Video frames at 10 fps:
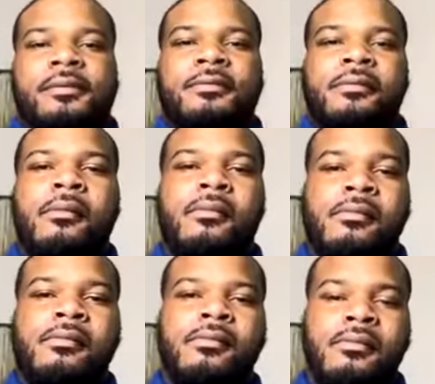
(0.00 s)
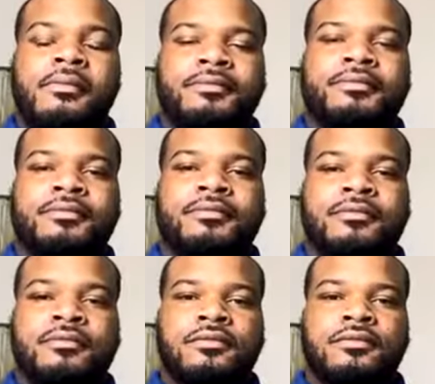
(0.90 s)

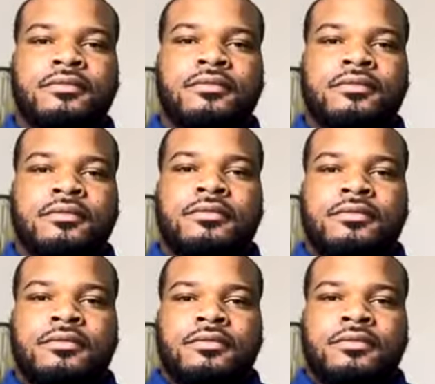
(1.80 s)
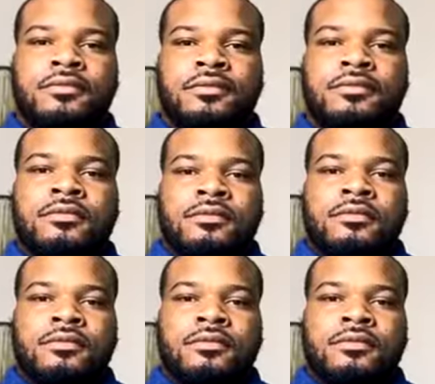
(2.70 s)
[no speech]